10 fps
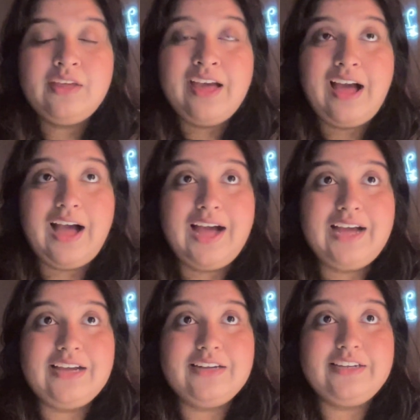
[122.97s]

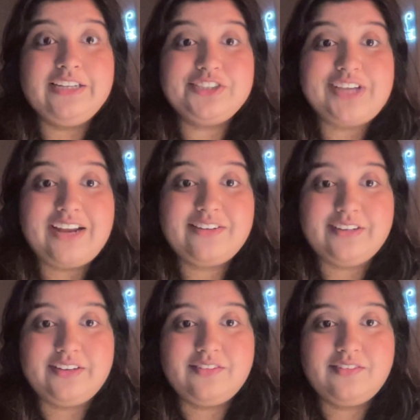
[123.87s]
had
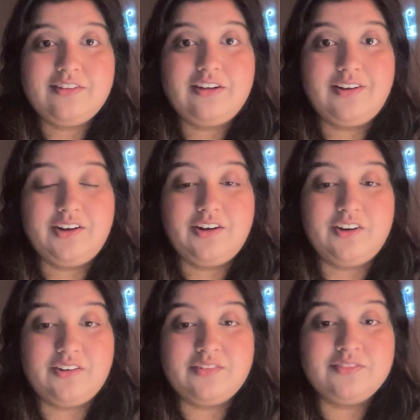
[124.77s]
injected
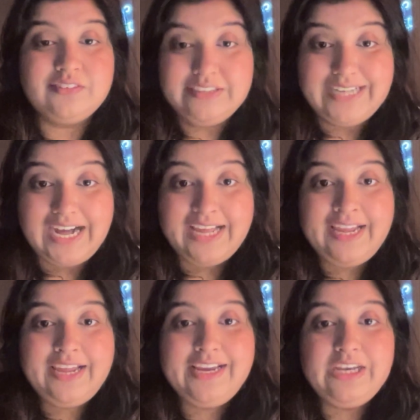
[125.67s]
a
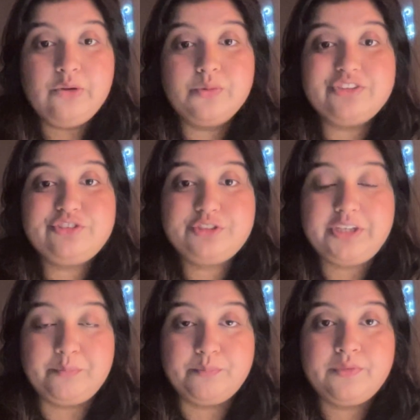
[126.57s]
dye into a
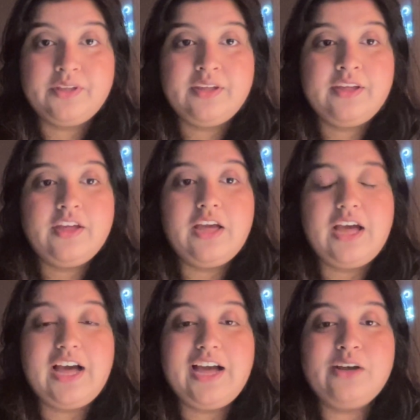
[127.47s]
stream.
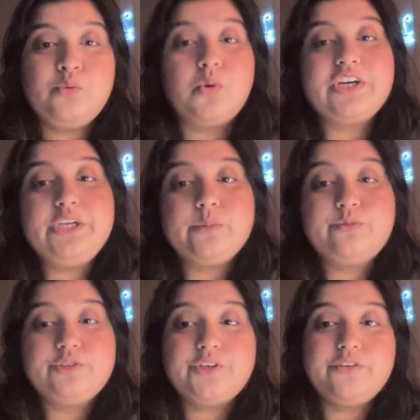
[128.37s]
And what he
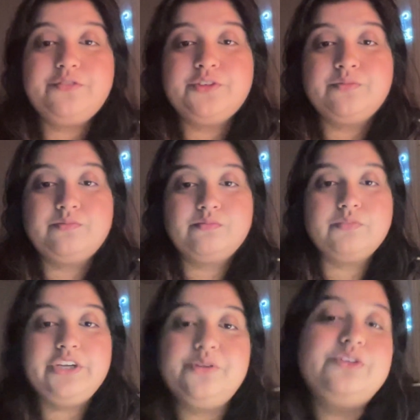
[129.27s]
observed
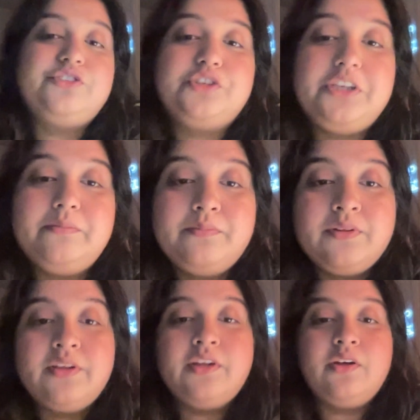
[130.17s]
into a stream,
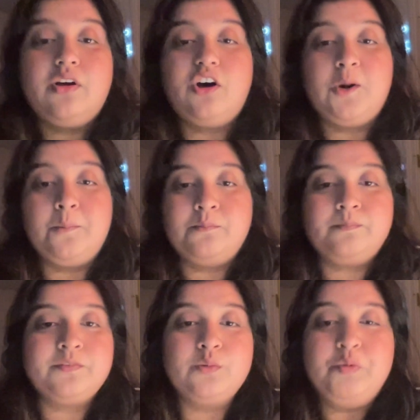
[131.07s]

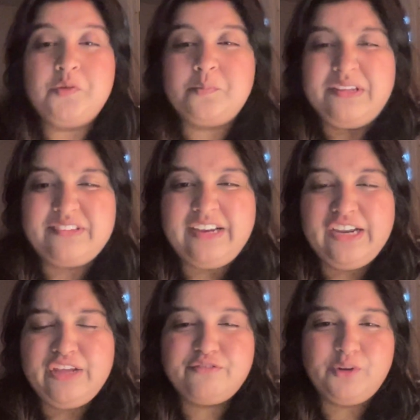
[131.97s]
which was
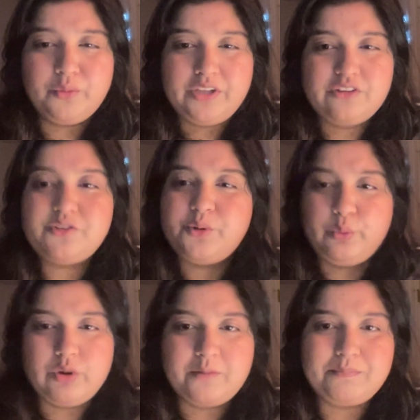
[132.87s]
basically flowing
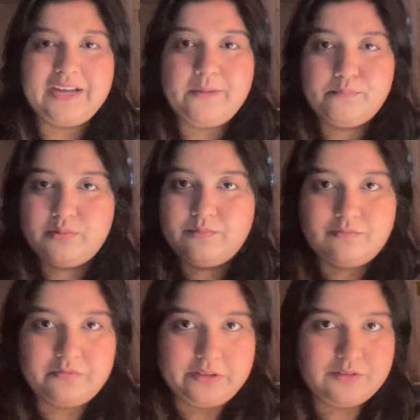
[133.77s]
through a pipe
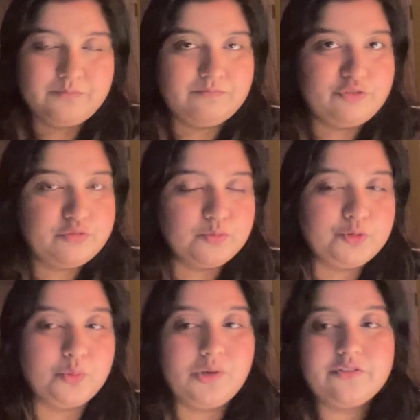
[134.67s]
with smooth
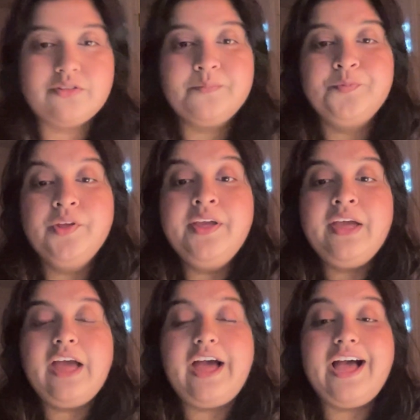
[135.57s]
walls.
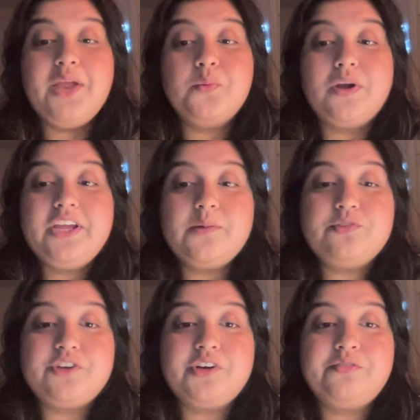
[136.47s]
And what he
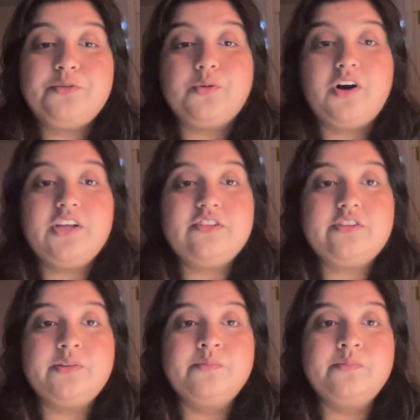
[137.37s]
observed was